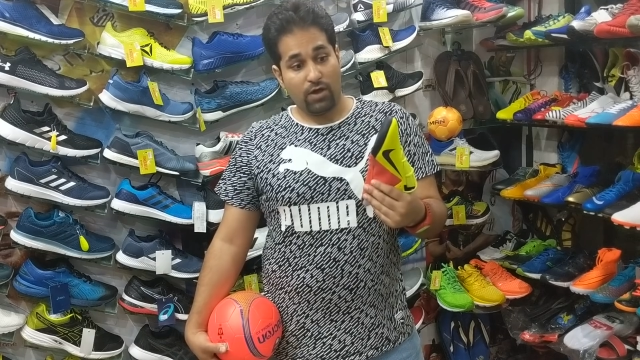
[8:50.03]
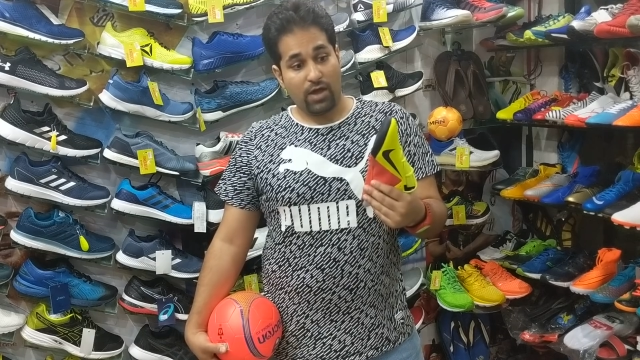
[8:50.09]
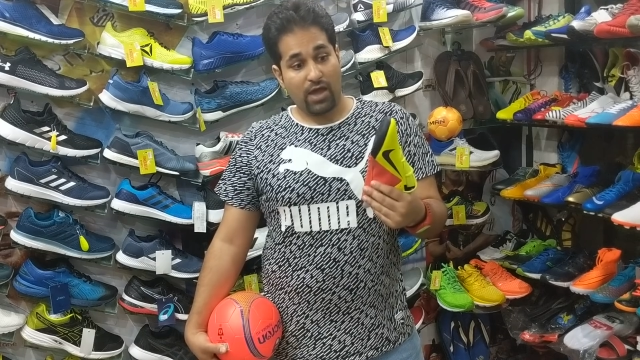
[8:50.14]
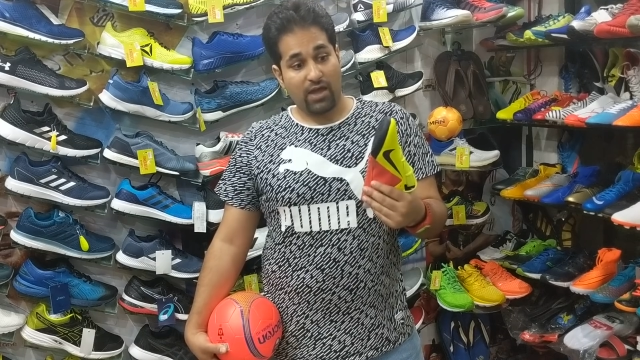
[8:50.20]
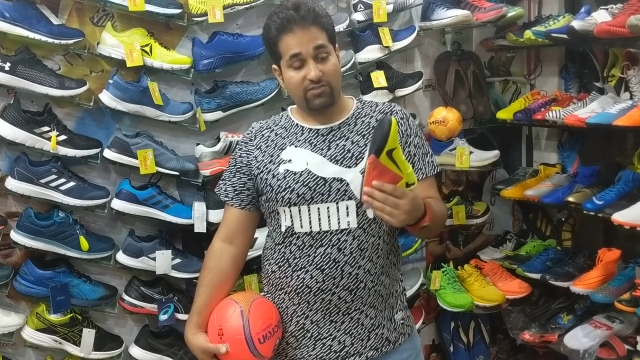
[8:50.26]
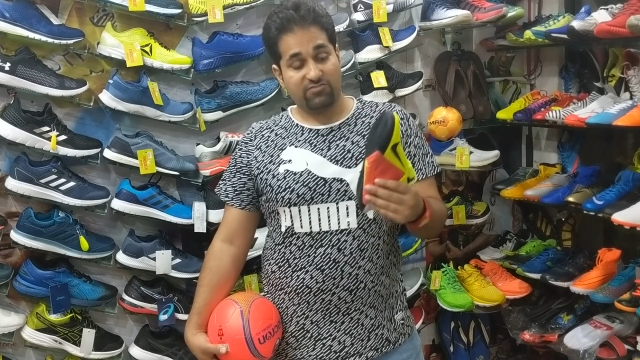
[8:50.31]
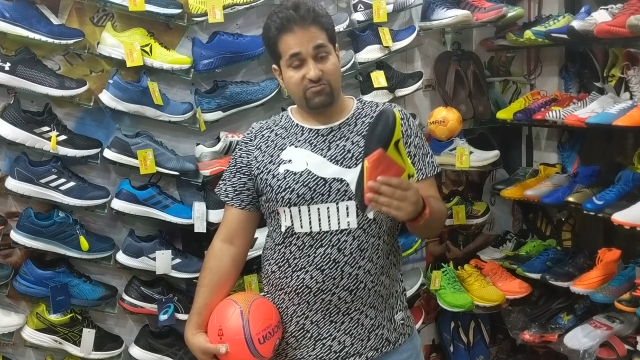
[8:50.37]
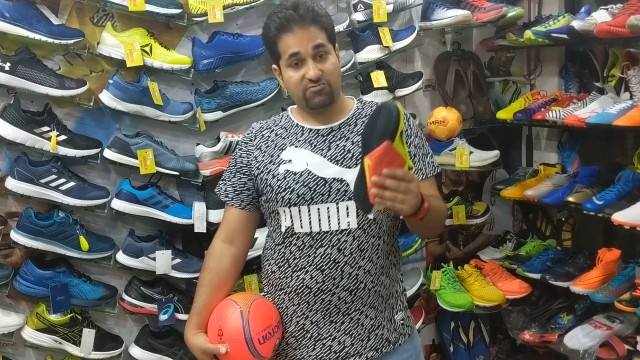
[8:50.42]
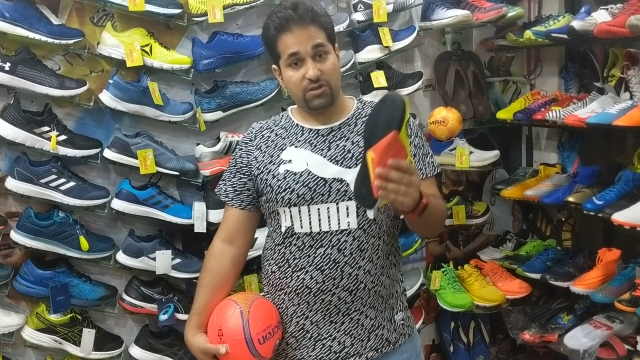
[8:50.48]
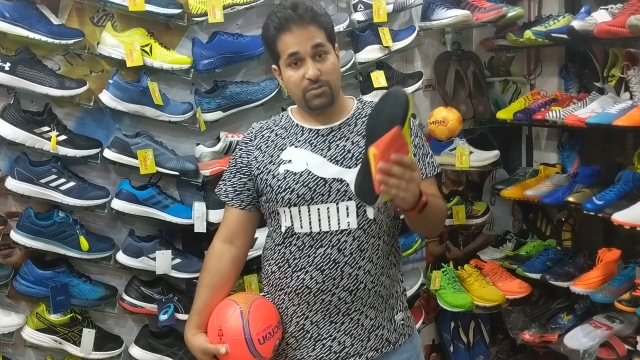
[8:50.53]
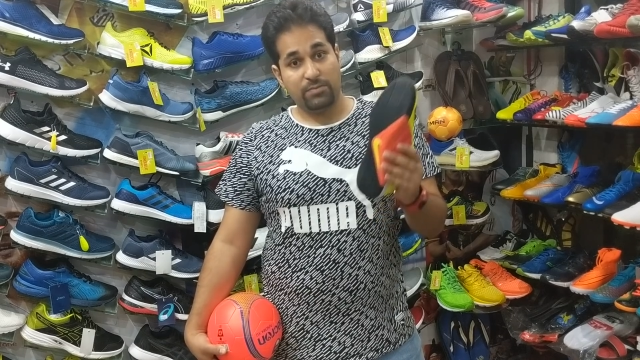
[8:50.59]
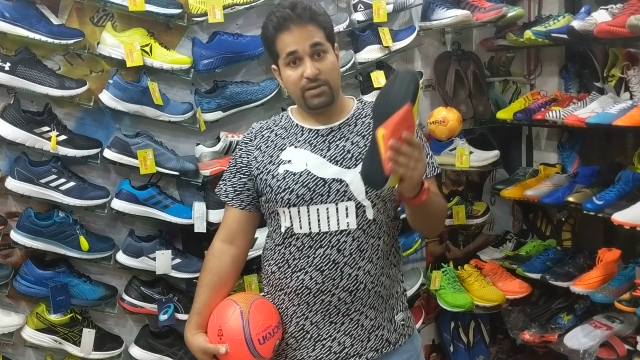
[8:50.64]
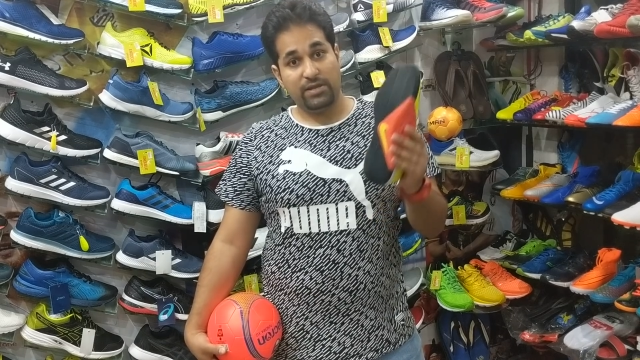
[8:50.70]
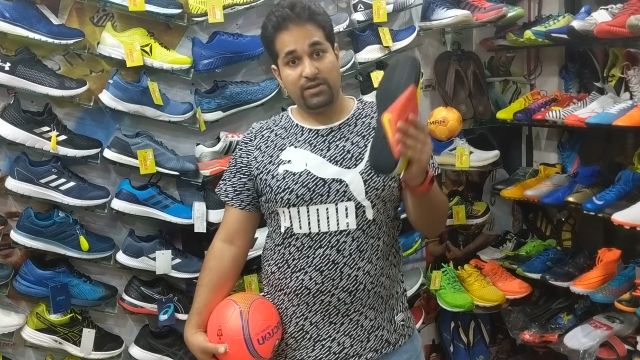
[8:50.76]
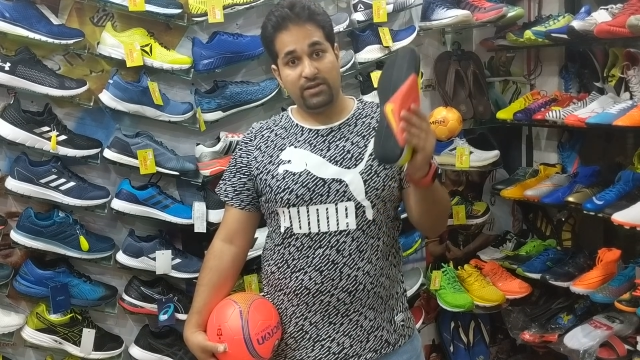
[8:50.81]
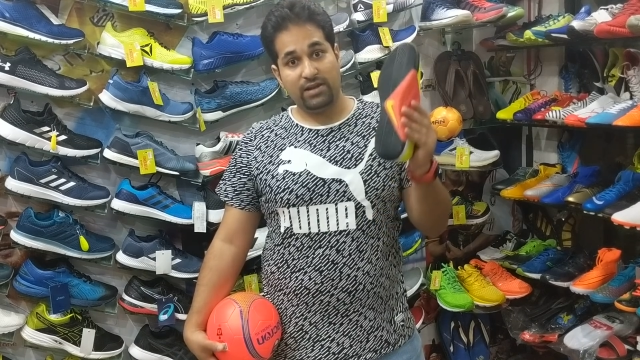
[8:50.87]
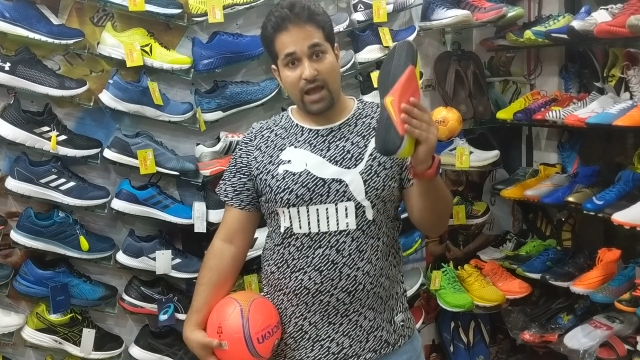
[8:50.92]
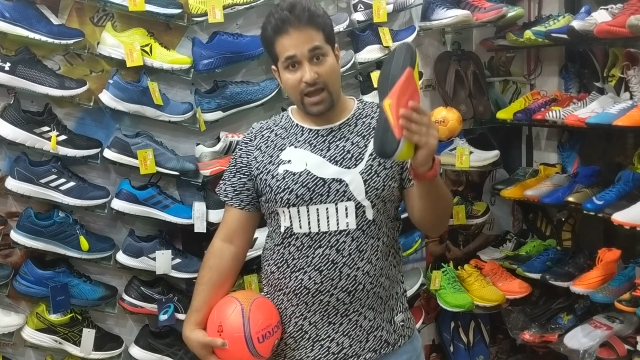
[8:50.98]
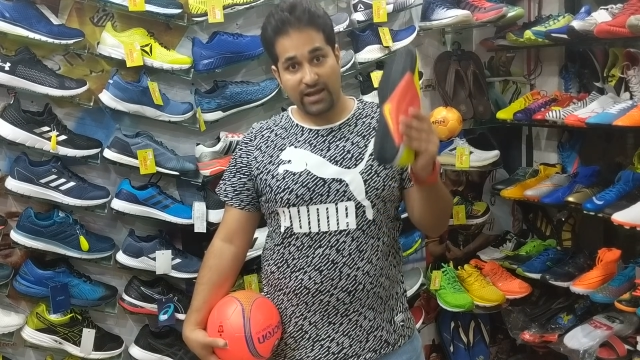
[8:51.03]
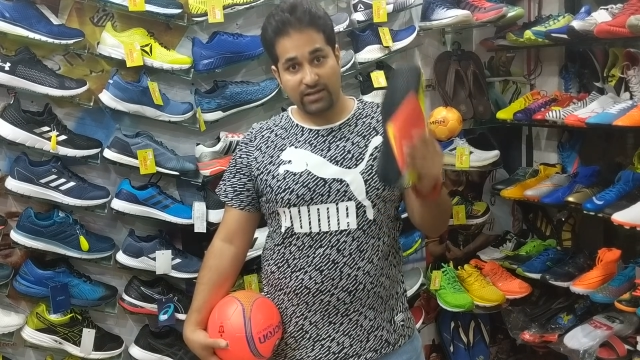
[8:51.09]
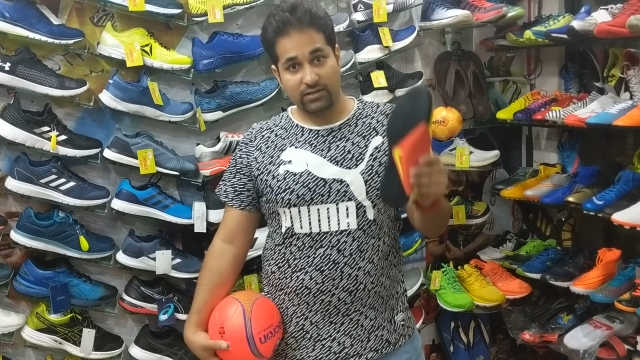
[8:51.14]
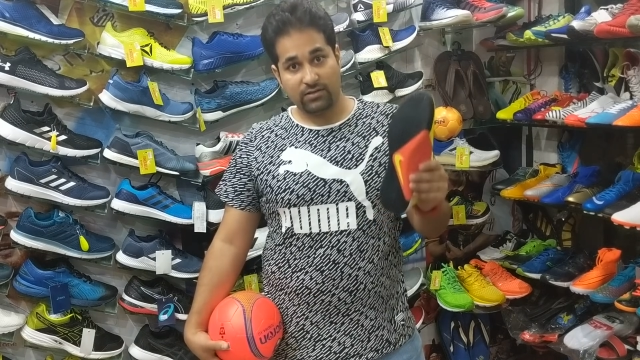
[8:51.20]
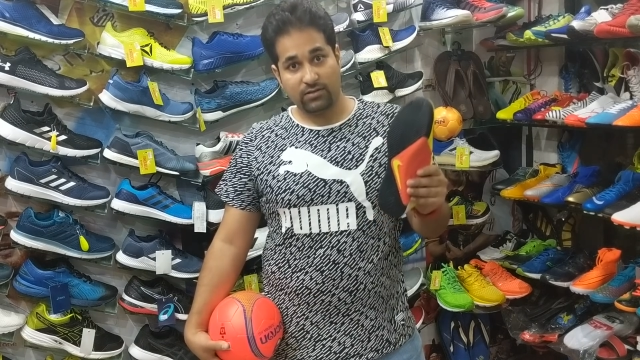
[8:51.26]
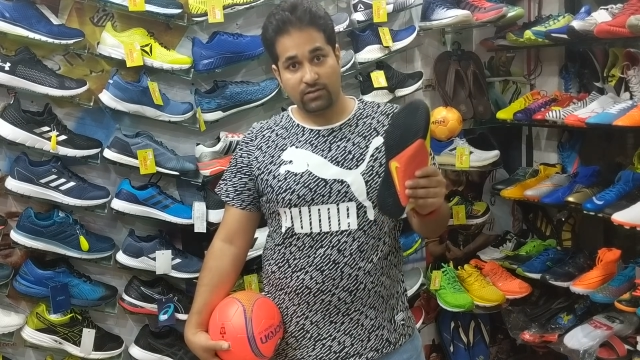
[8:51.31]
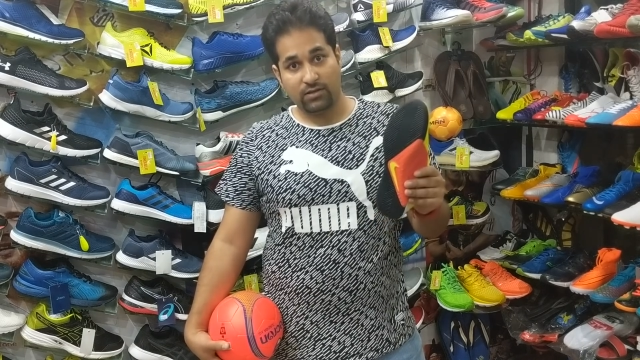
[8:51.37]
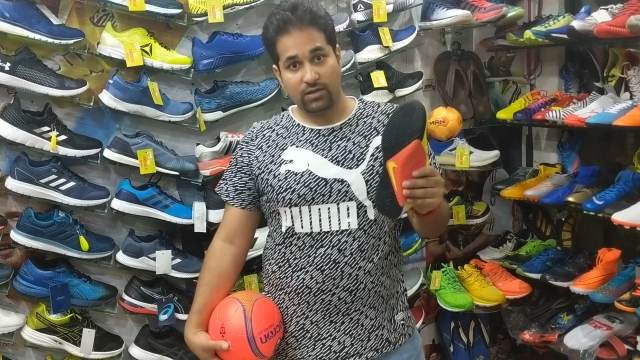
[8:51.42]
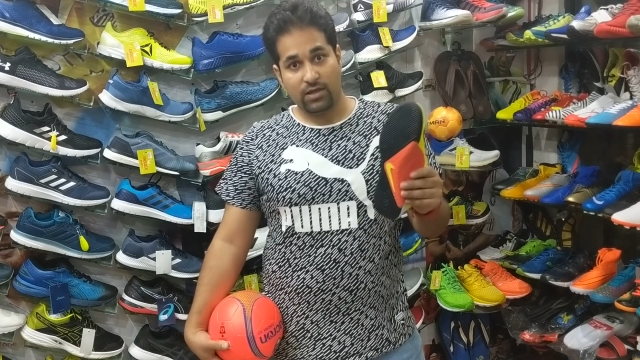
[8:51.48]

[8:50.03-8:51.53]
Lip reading: extremely light,